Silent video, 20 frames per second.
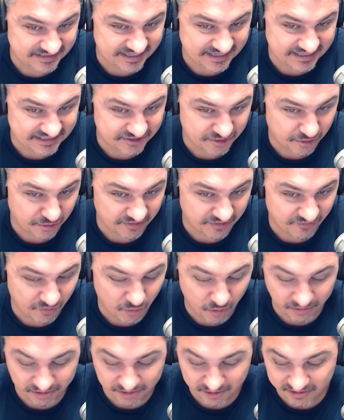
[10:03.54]

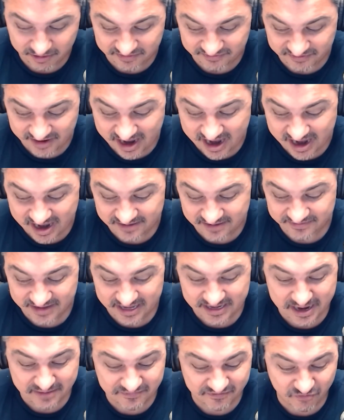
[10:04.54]
34 or 35
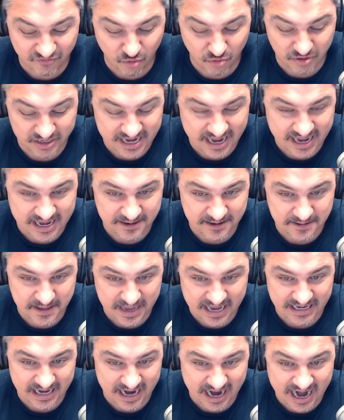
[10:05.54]
and I'm 48,
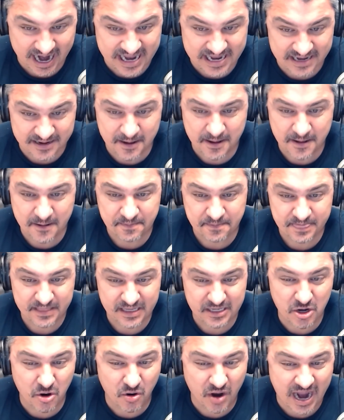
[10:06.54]
and I
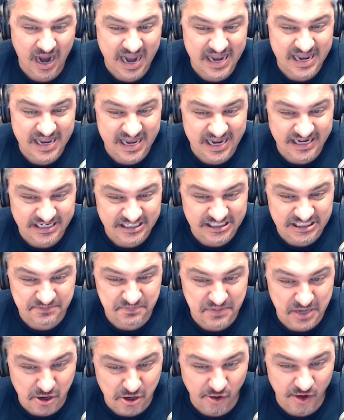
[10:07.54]

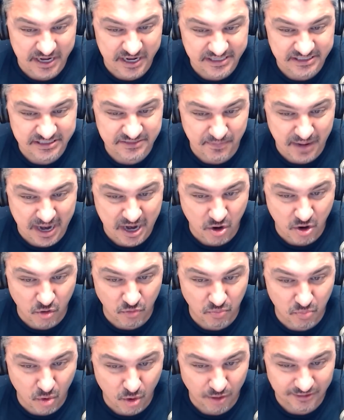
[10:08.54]
experience my
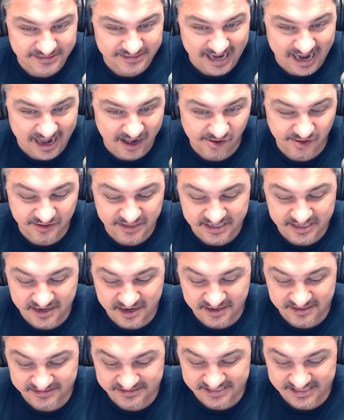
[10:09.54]
own mortality
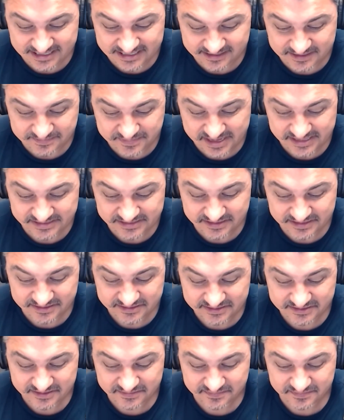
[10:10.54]
on a daily
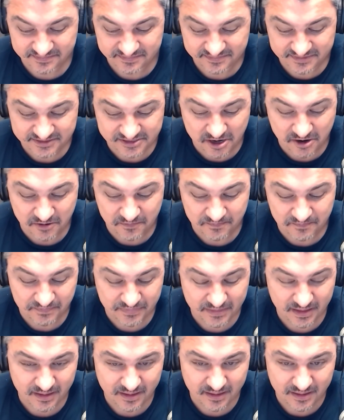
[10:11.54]
basis. So
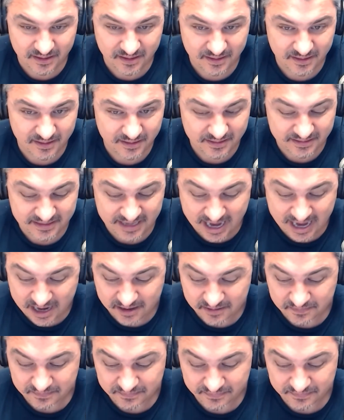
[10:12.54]
yeah,